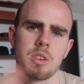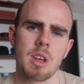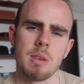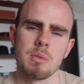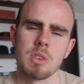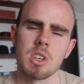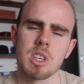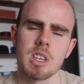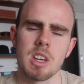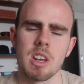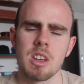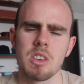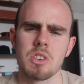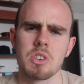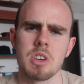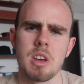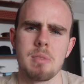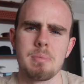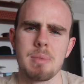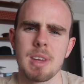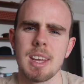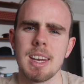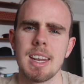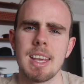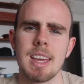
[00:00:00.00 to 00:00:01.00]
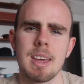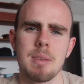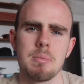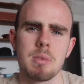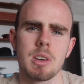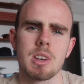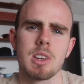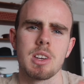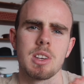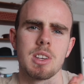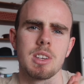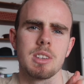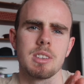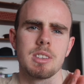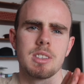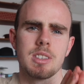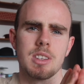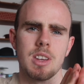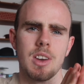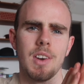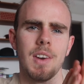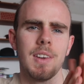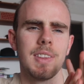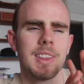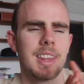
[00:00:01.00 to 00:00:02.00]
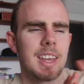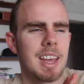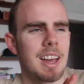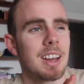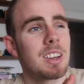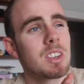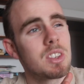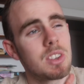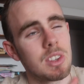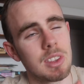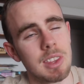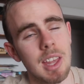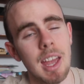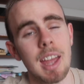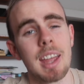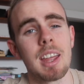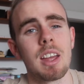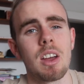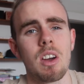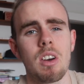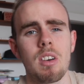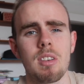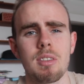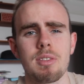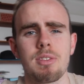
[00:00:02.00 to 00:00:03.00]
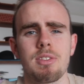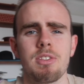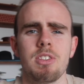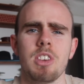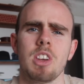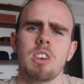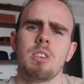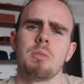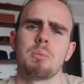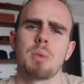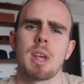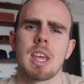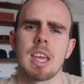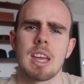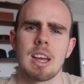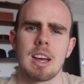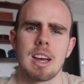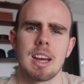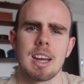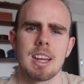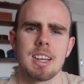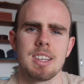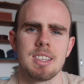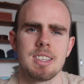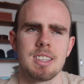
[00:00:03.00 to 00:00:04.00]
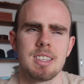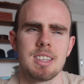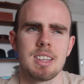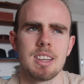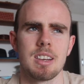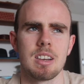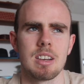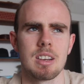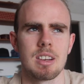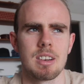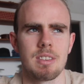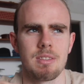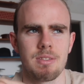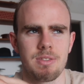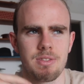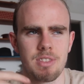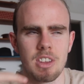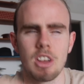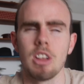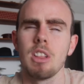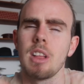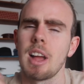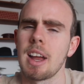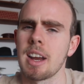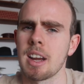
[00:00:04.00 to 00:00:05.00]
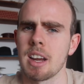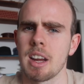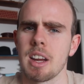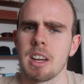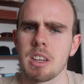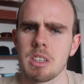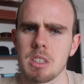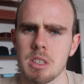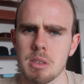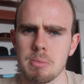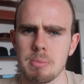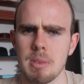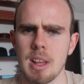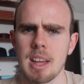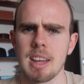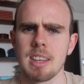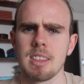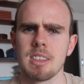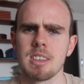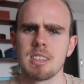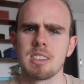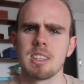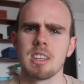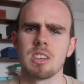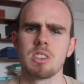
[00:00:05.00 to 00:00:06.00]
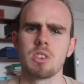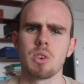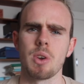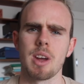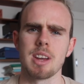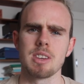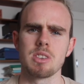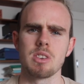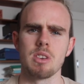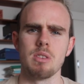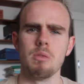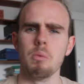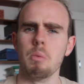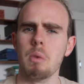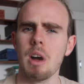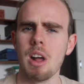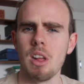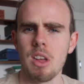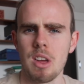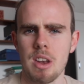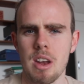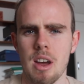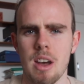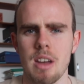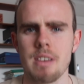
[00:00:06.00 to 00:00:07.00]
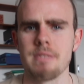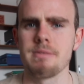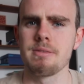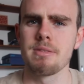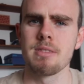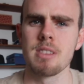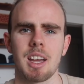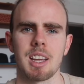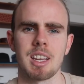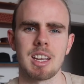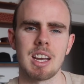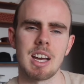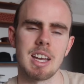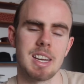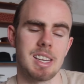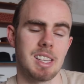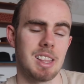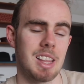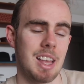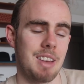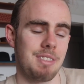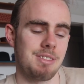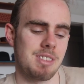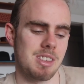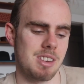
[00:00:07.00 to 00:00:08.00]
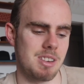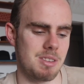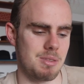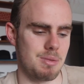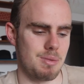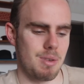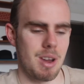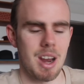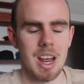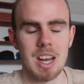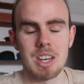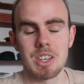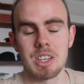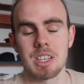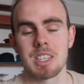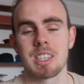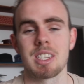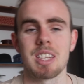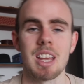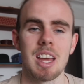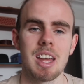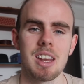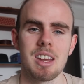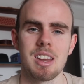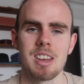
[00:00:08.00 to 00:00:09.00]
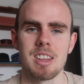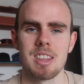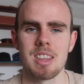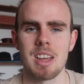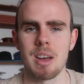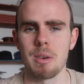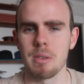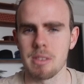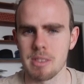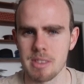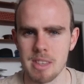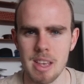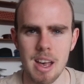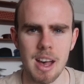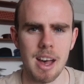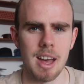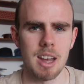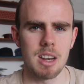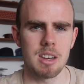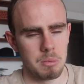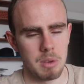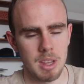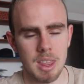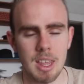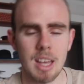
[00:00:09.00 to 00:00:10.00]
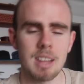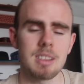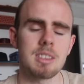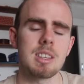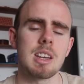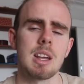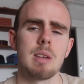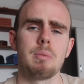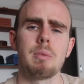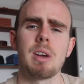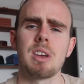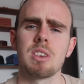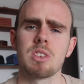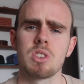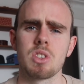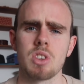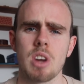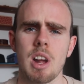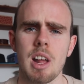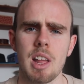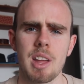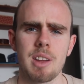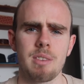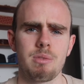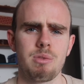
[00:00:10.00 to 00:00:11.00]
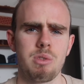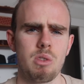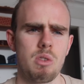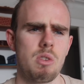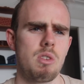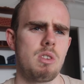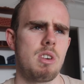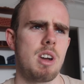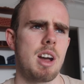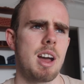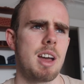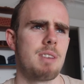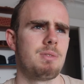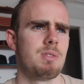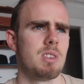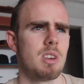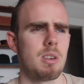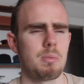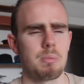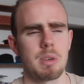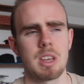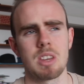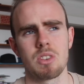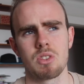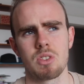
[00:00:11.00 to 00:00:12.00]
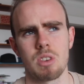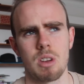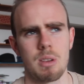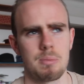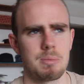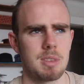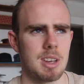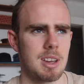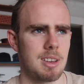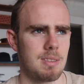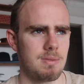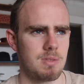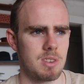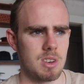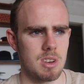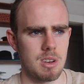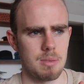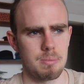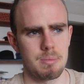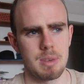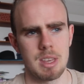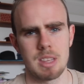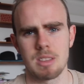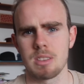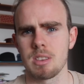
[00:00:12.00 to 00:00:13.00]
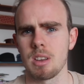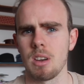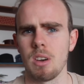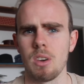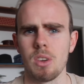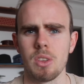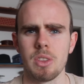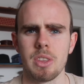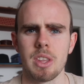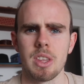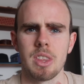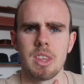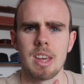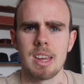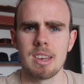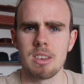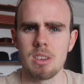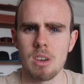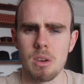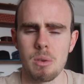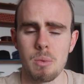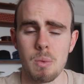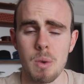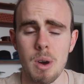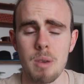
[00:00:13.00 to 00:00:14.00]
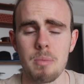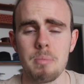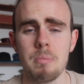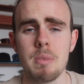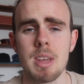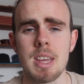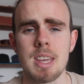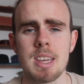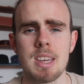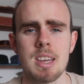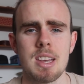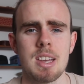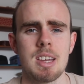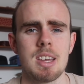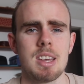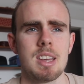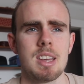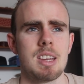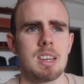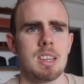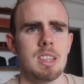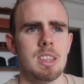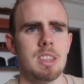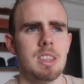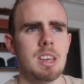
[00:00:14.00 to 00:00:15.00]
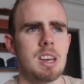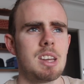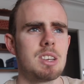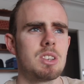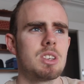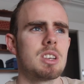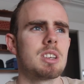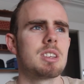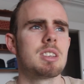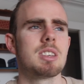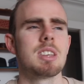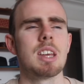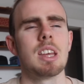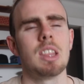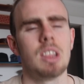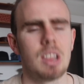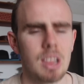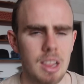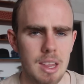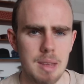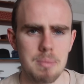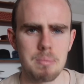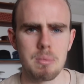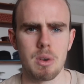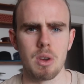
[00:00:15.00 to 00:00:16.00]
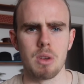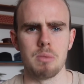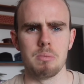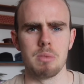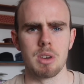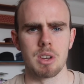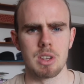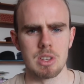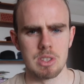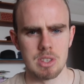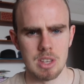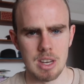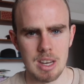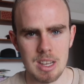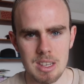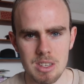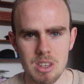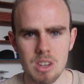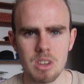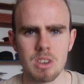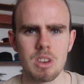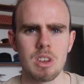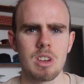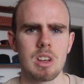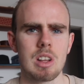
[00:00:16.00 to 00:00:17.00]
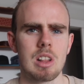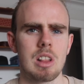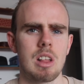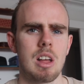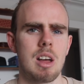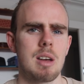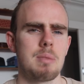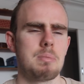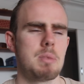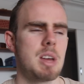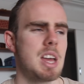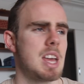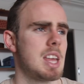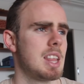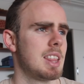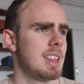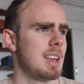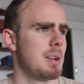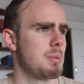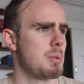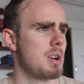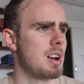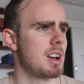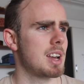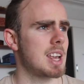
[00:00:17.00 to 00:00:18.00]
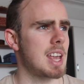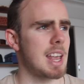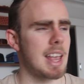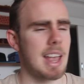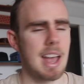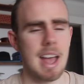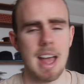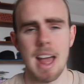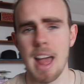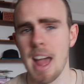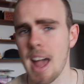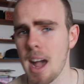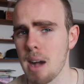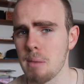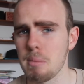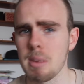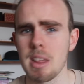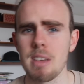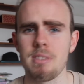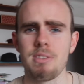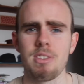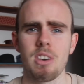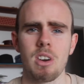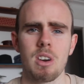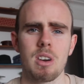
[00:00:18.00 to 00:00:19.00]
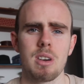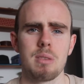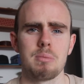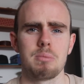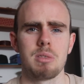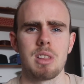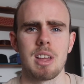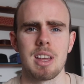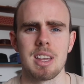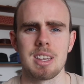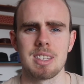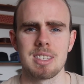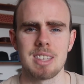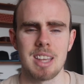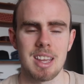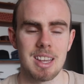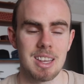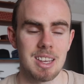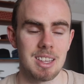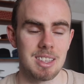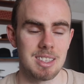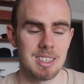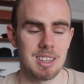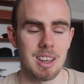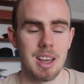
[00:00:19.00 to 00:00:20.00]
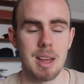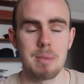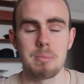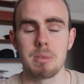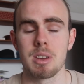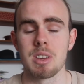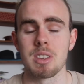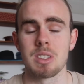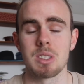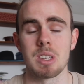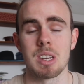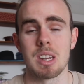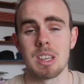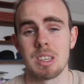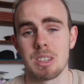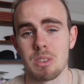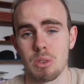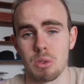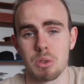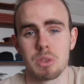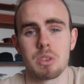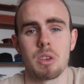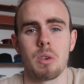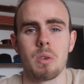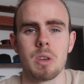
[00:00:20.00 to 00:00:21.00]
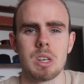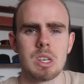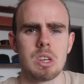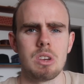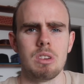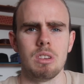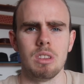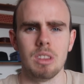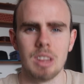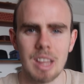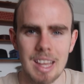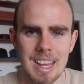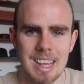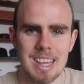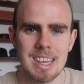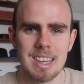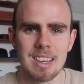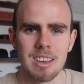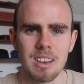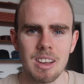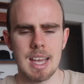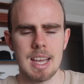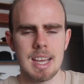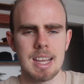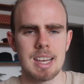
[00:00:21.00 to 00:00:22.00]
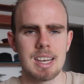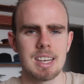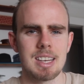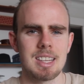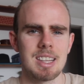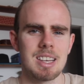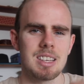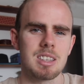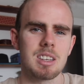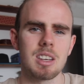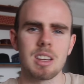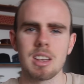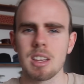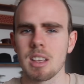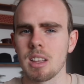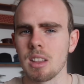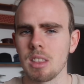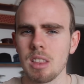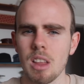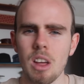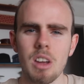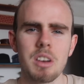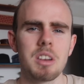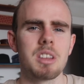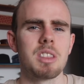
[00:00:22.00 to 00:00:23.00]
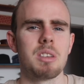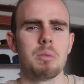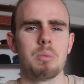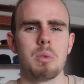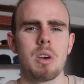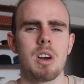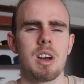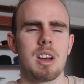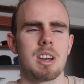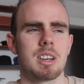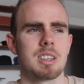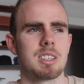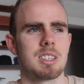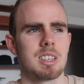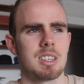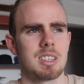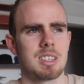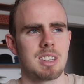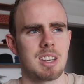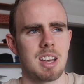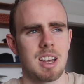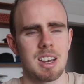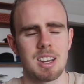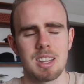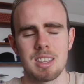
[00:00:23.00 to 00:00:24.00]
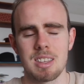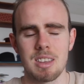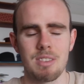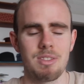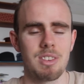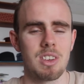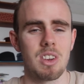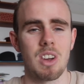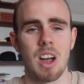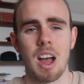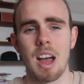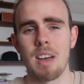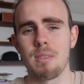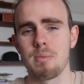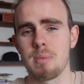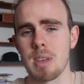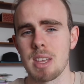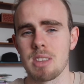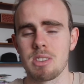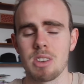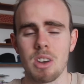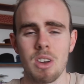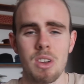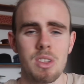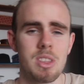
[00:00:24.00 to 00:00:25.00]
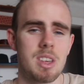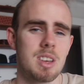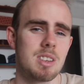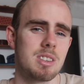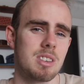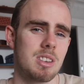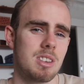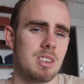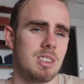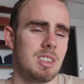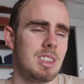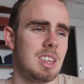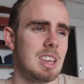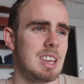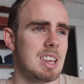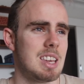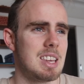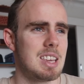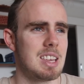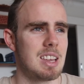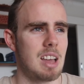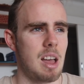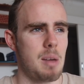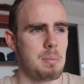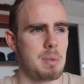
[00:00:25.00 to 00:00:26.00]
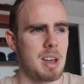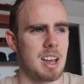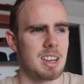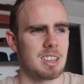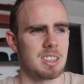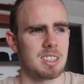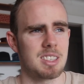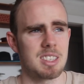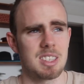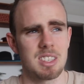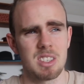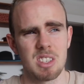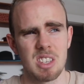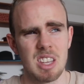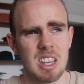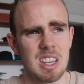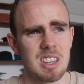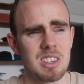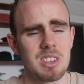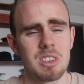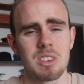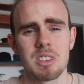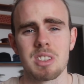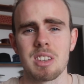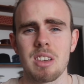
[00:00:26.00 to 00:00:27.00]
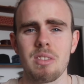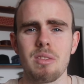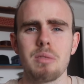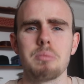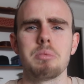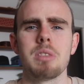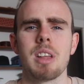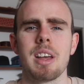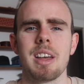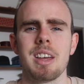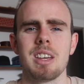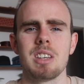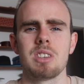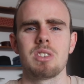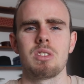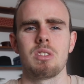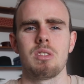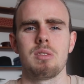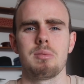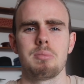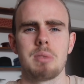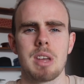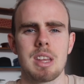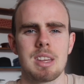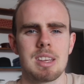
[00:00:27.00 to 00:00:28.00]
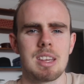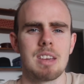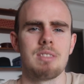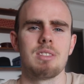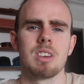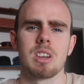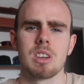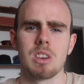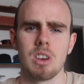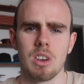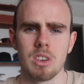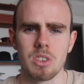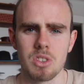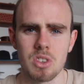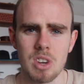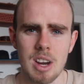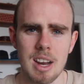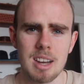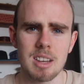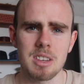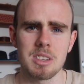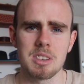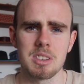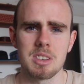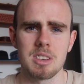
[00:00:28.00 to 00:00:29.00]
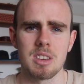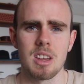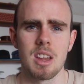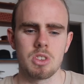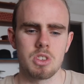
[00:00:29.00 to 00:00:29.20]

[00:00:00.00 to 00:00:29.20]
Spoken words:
So I'm just going to jump in here because on the actual day of filming, I didn't feel like I explained the situation well enough. I kind of left it at what I just said, and that was that. With that team I was trialing for, I've not been dropped. I've not been told that they don't want me. they're just in limbo because it is a new club. They're working out how many foreign players they can sign because it is also a new league. And there's a lot in the works. It's kind of difficult. I've been told there's only about 6 or 7 players who have been given contracts.